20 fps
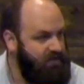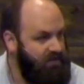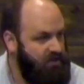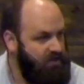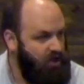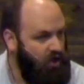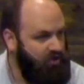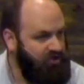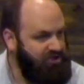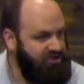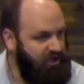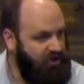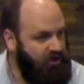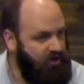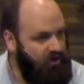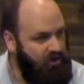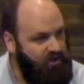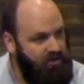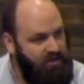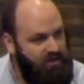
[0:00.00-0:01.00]
Call
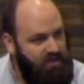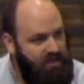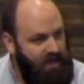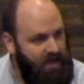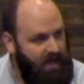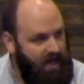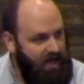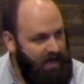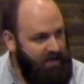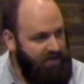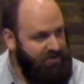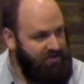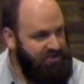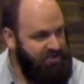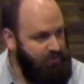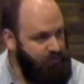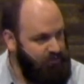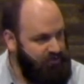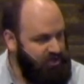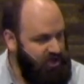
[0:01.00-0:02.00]
Cheryl.
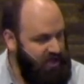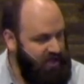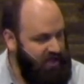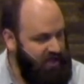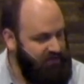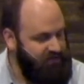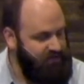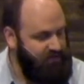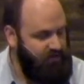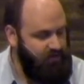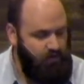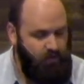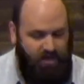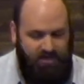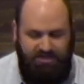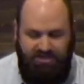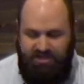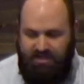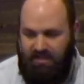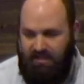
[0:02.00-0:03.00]
She will try and answer your
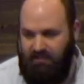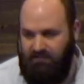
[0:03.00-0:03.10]
question.